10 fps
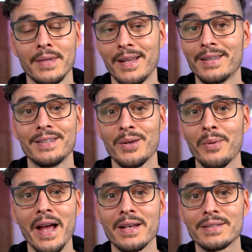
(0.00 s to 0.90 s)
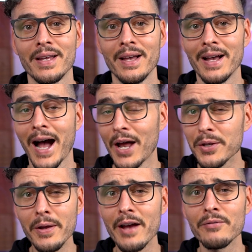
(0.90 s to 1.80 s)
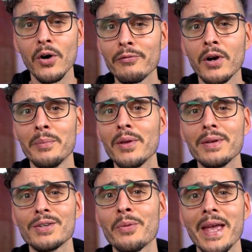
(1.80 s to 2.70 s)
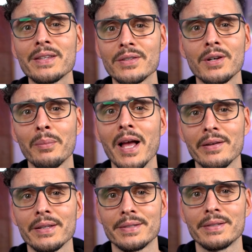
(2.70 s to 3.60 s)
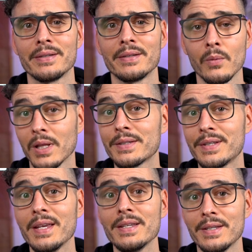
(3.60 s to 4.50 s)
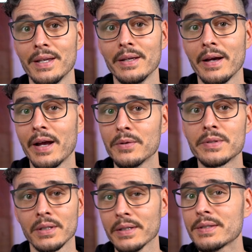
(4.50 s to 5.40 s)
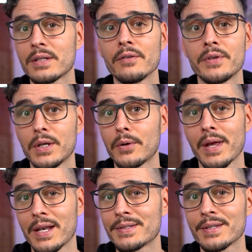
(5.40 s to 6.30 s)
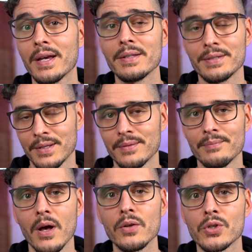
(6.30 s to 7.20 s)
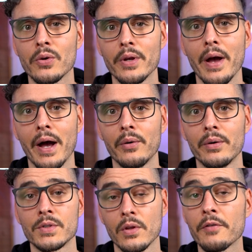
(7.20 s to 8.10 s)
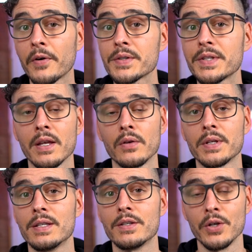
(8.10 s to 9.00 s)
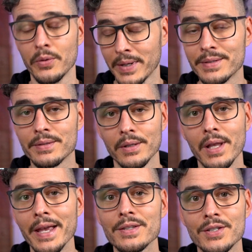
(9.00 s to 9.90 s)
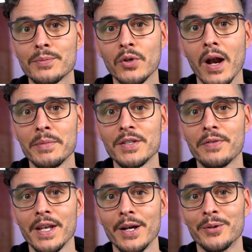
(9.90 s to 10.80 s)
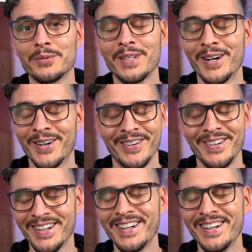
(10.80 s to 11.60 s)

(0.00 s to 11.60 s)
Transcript: And you asked, how do you have over a million domains on your block list? Well, it's easy. I use a list of curated sites and I'll show you how. So the first thing you'll need to do is like and subscribe this video. No,